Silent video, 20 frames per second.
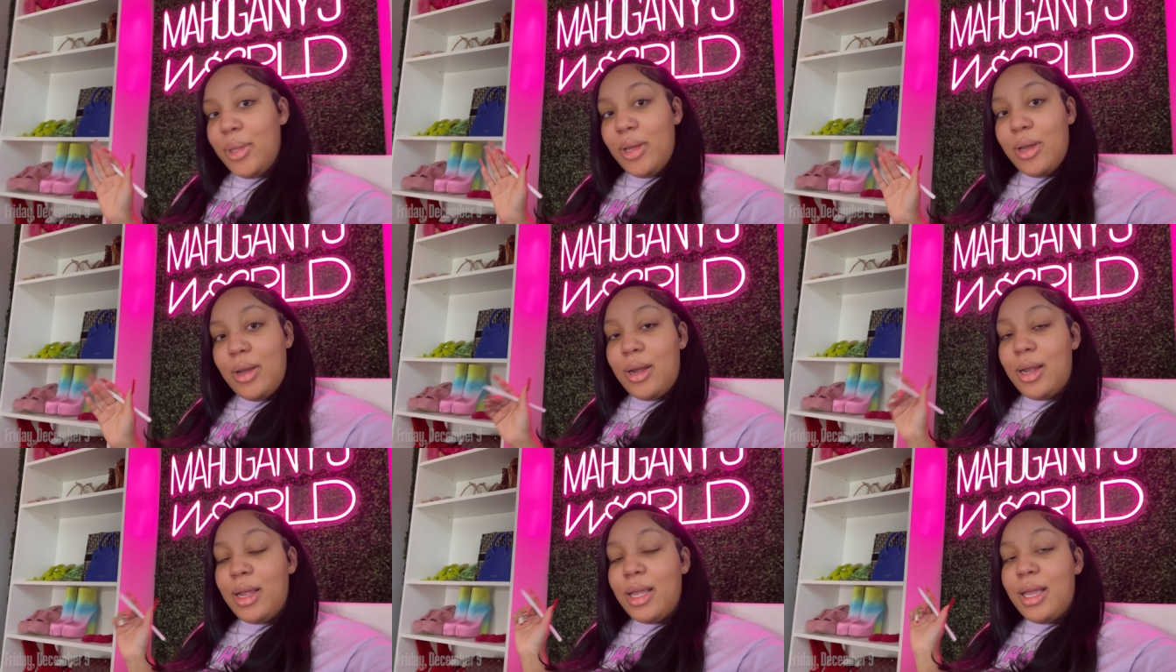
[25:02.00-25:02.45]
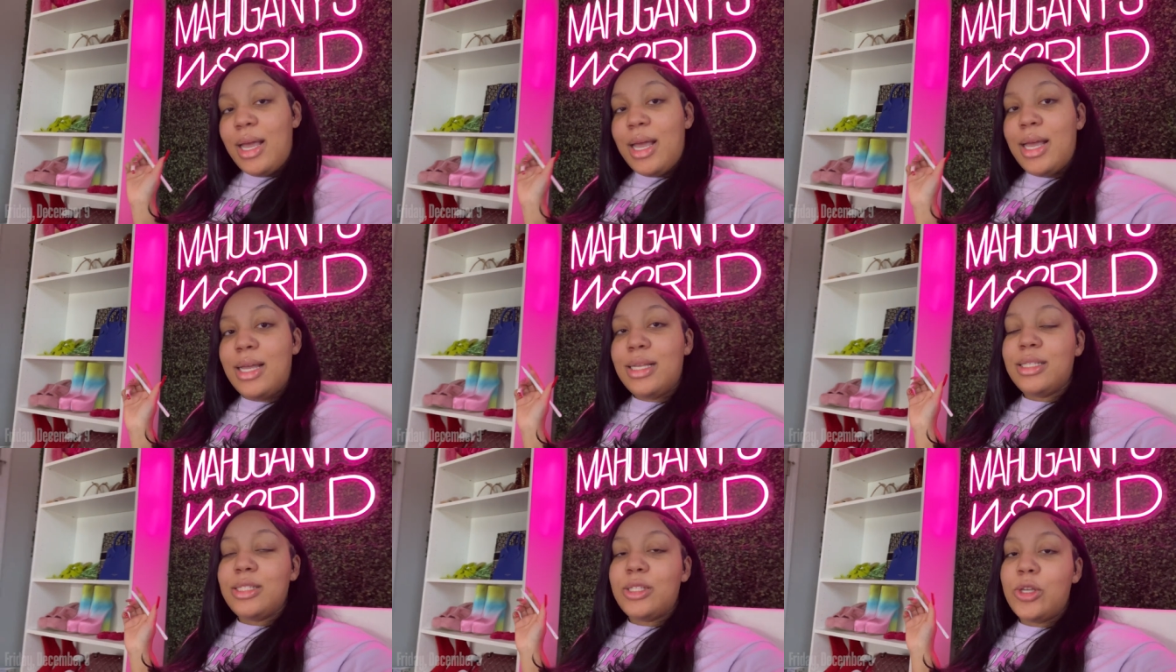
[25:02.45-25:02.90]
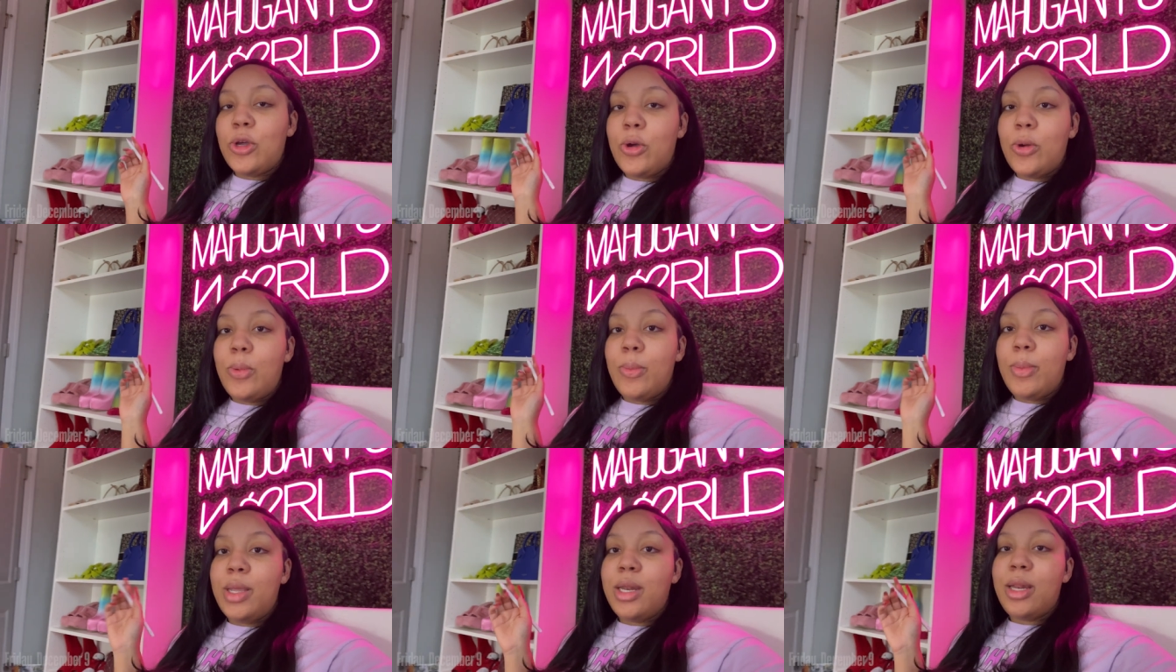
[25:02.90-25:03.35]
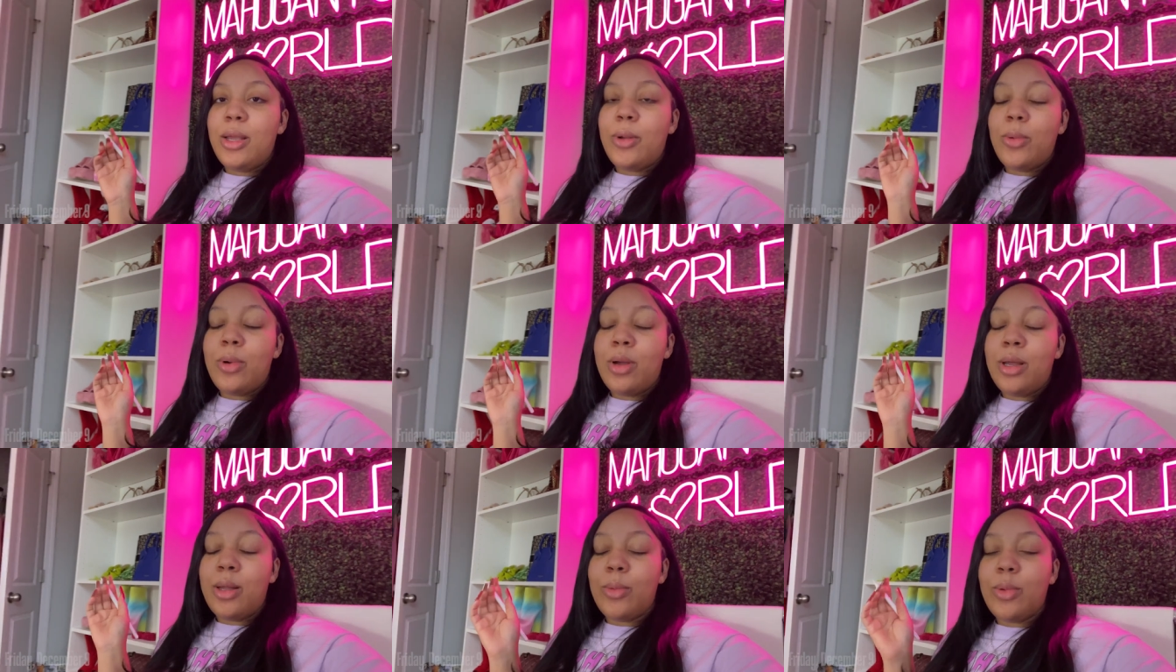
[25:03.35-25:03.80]
All right, guys, so meeting
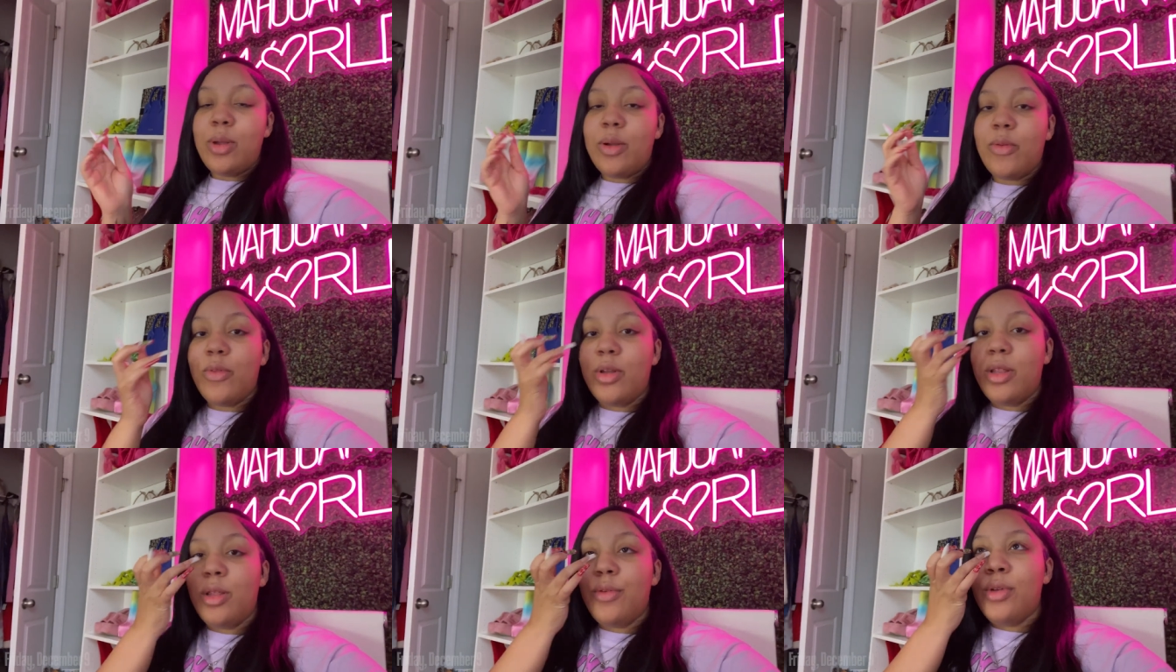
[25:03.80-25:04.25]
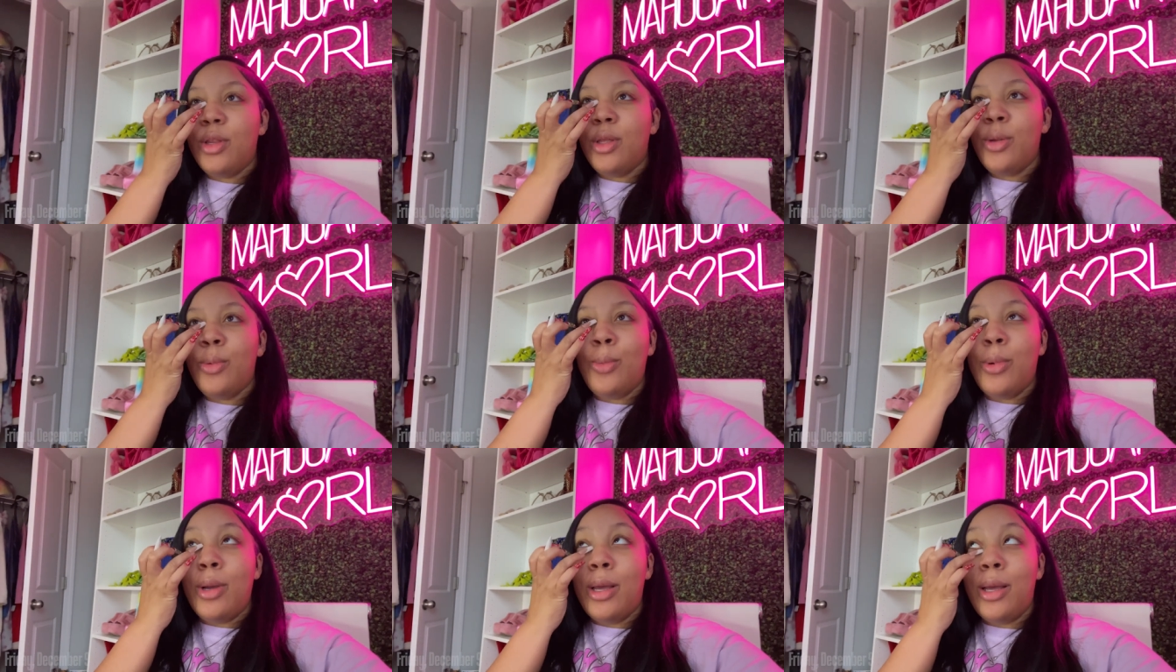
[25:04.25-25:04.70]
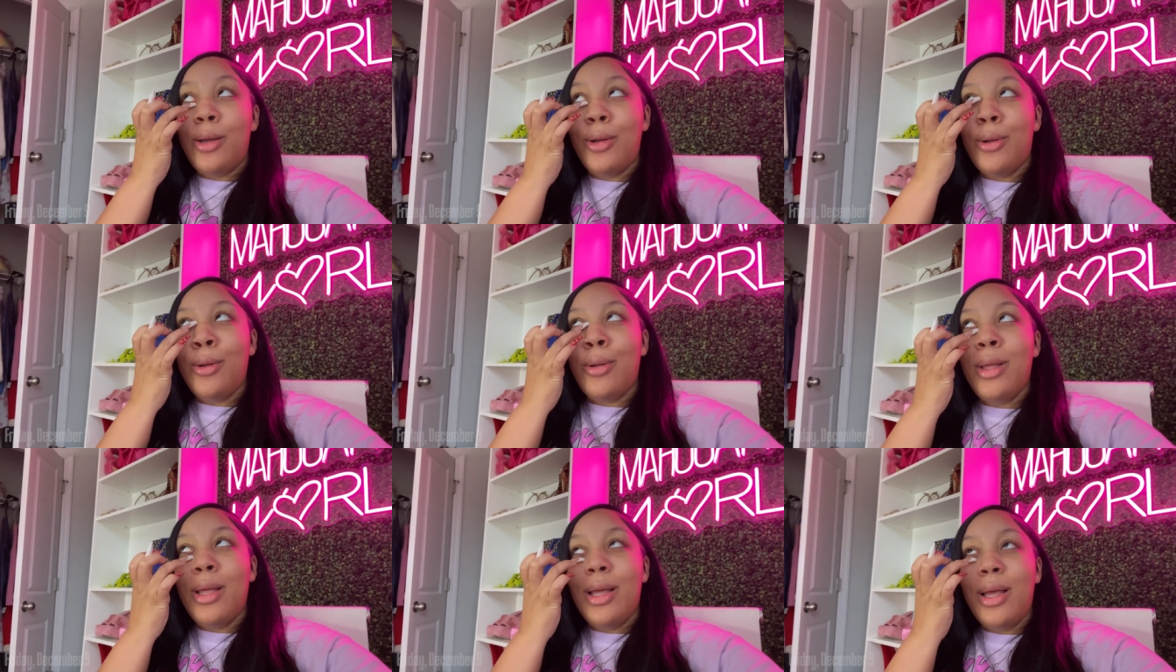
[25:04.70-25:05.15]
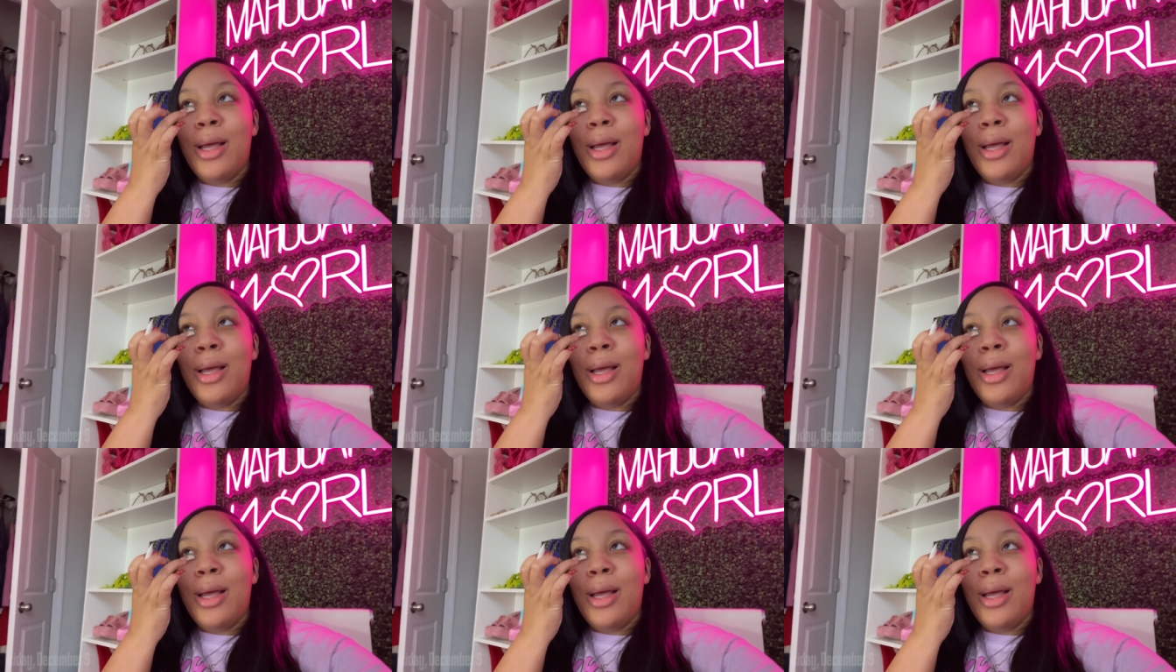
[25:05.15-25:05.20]
one went really, really well.